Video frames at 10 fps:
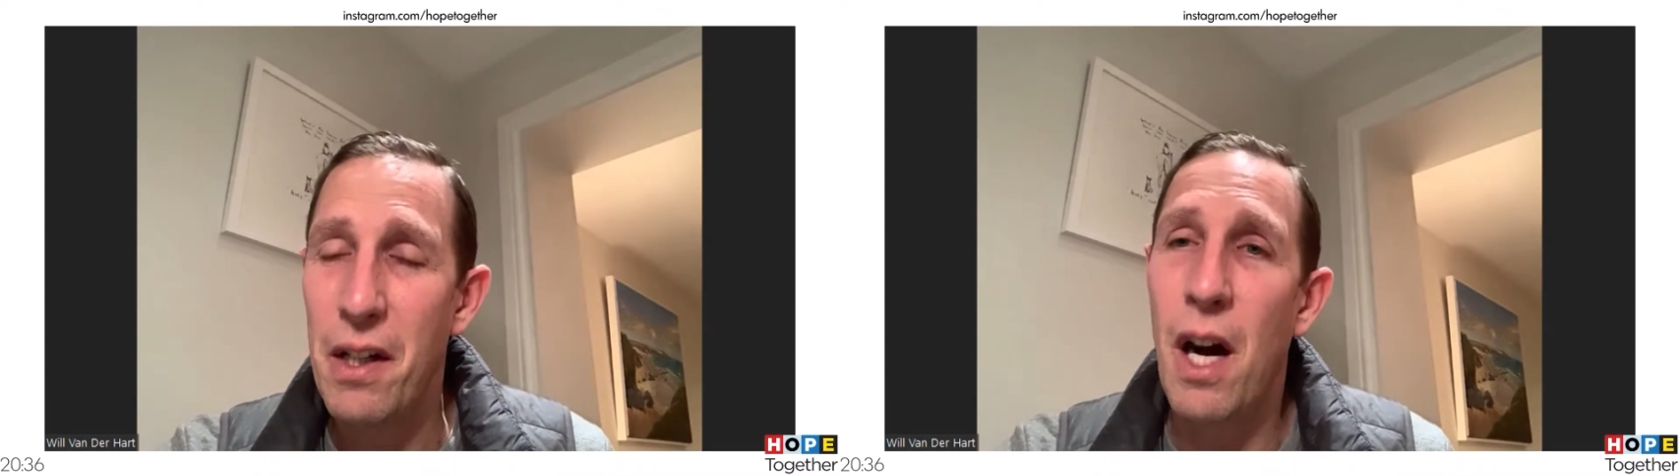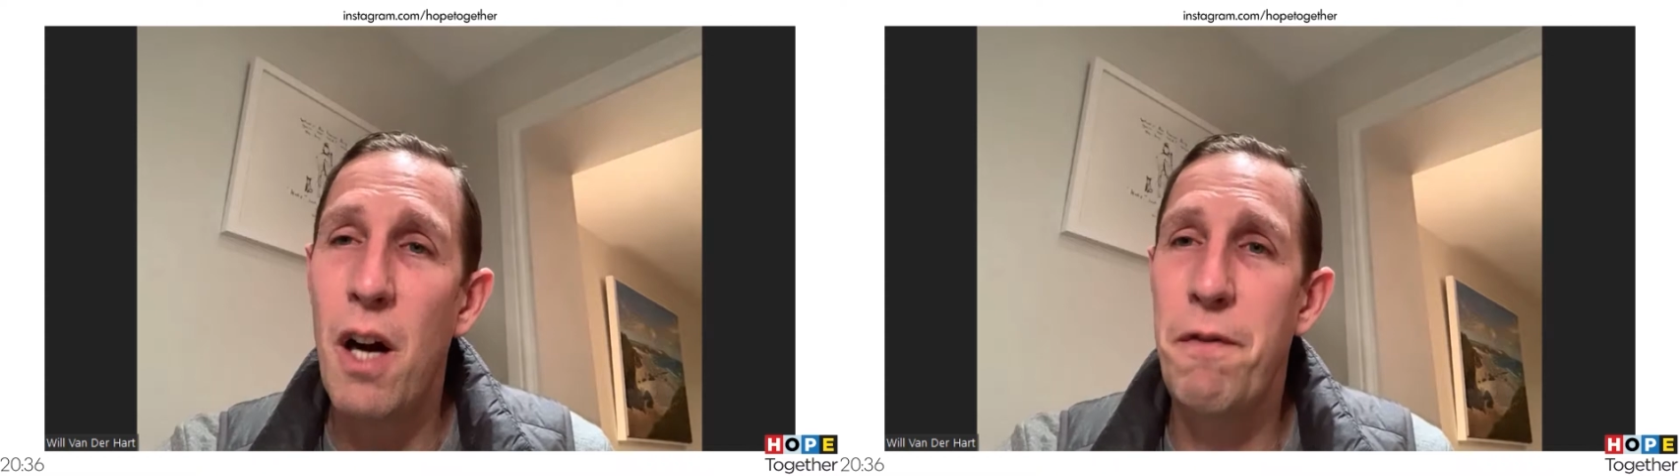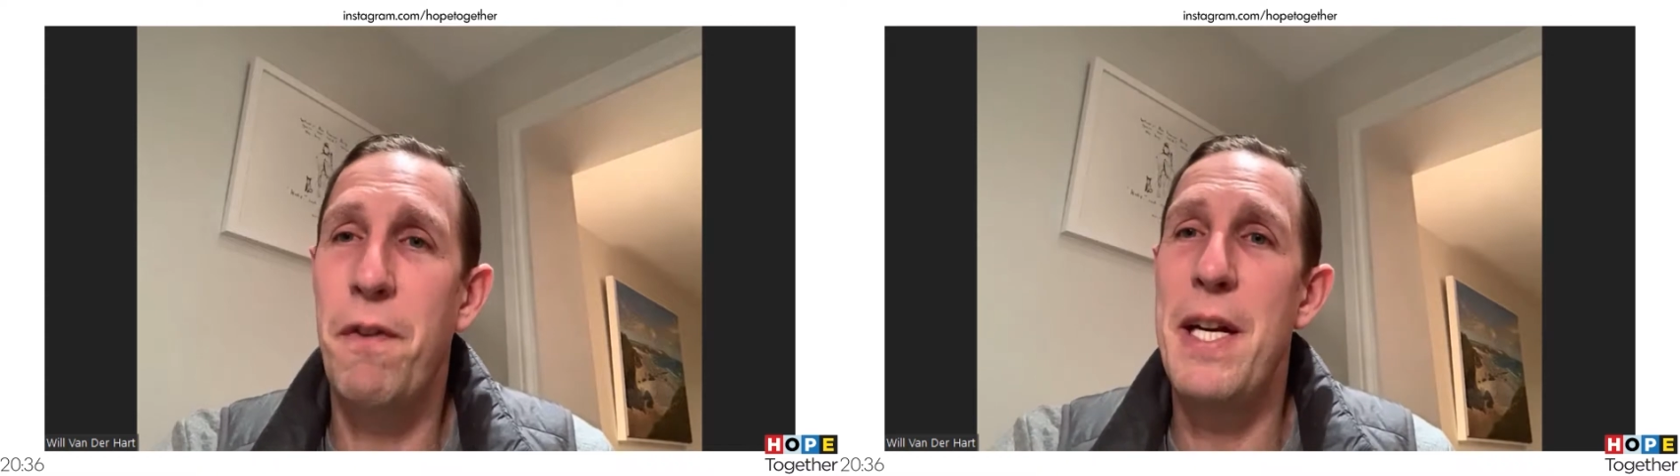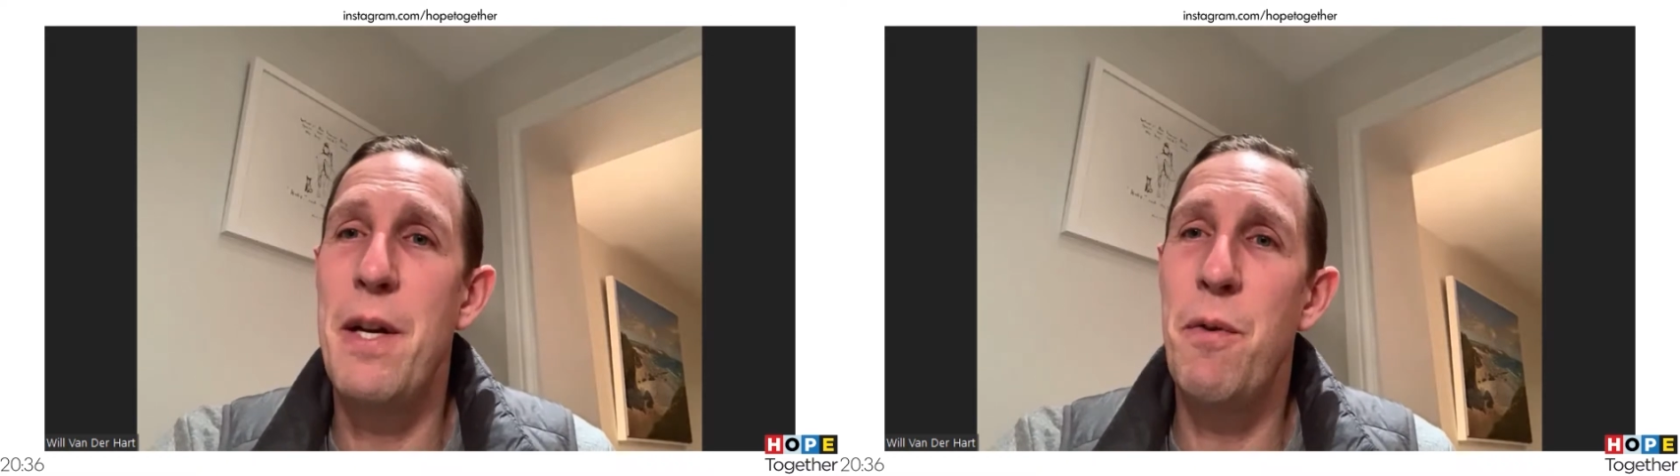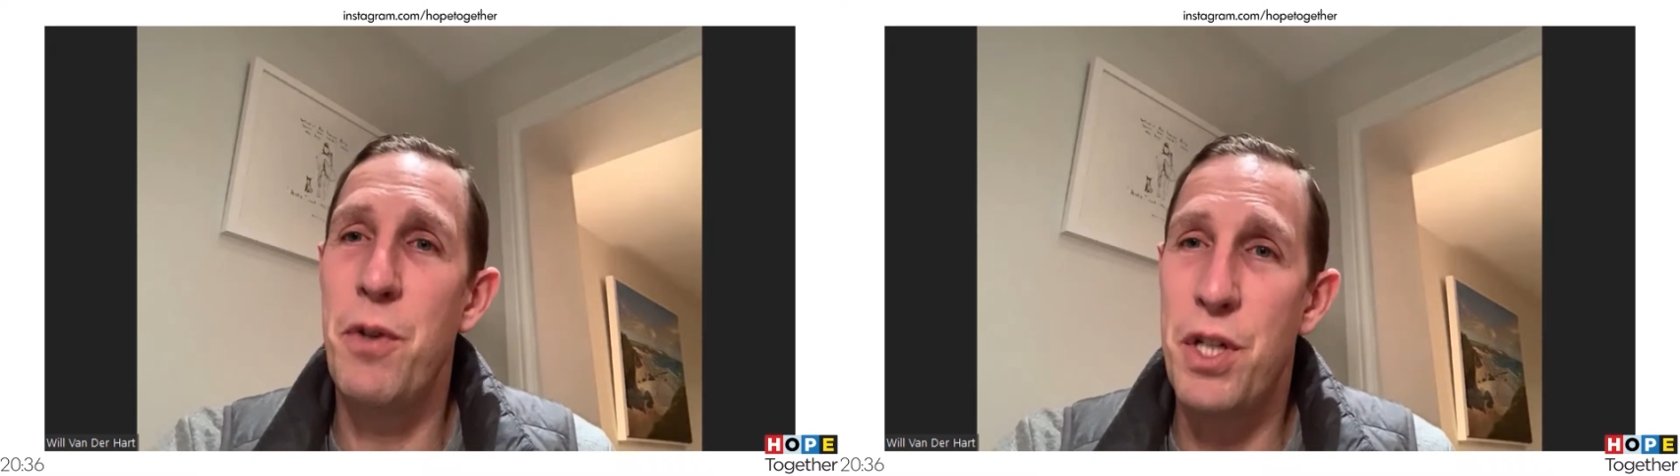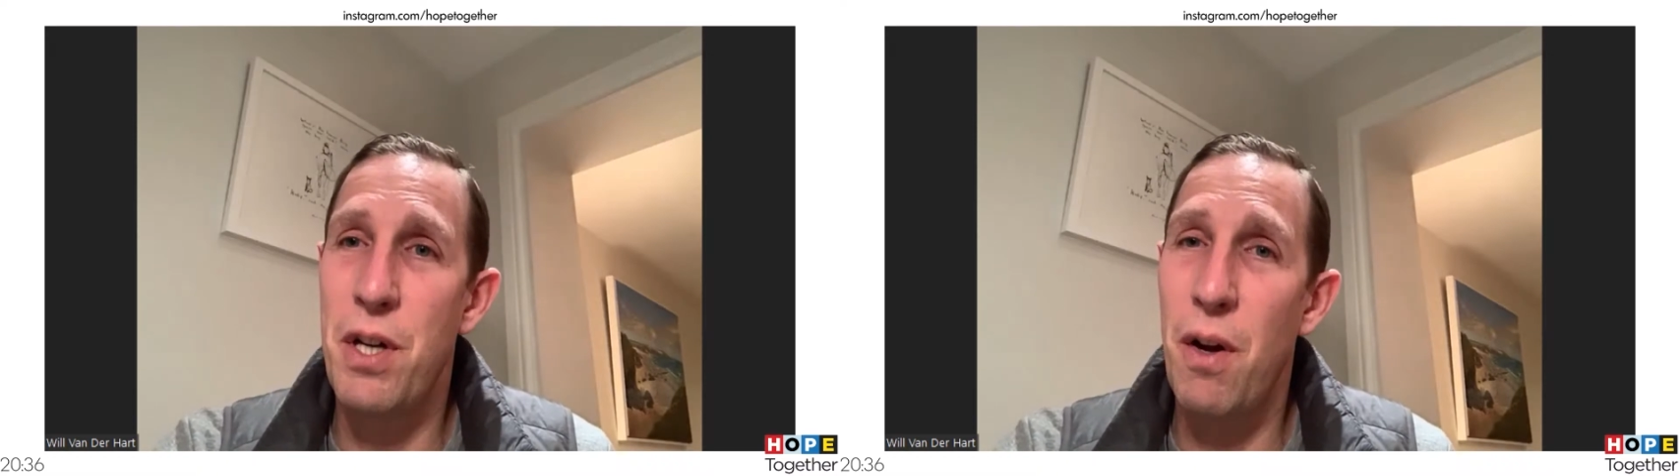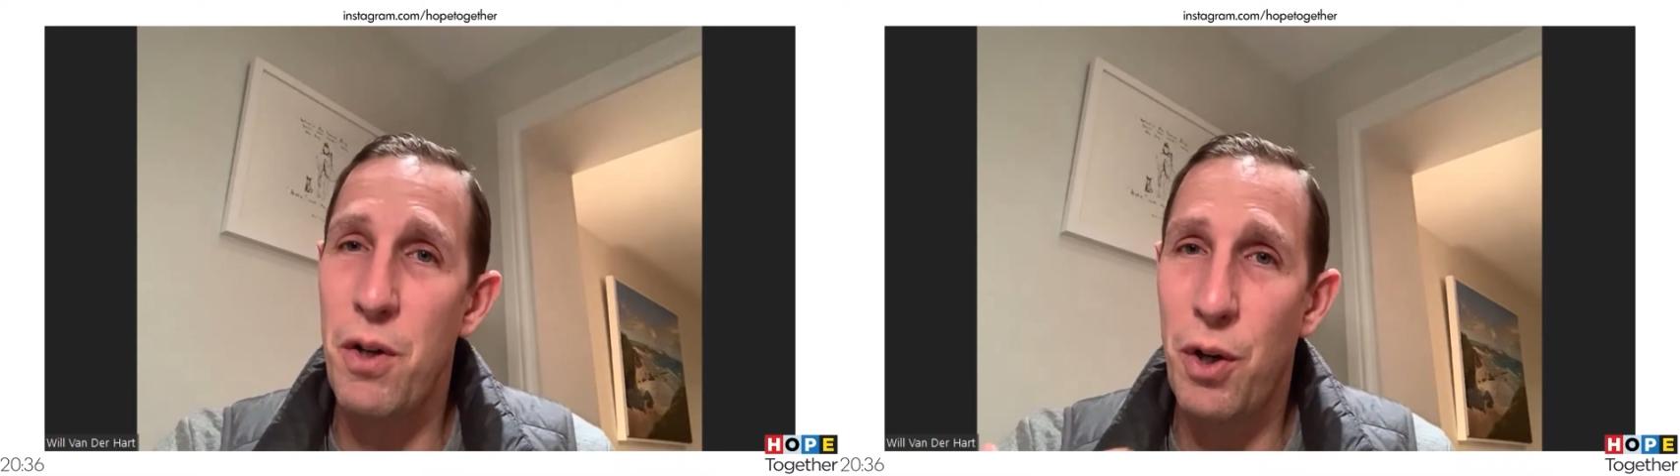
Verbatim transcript: hopefully you start mm.